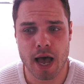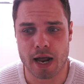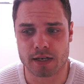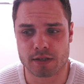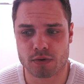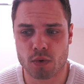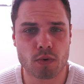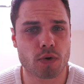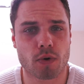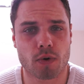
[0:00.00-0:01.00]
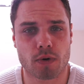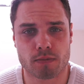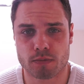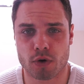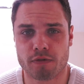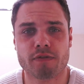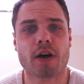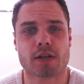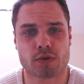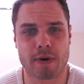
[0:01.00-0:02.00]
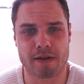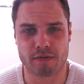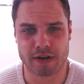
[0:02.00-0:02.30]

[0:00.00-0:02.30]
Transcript: and all your first wave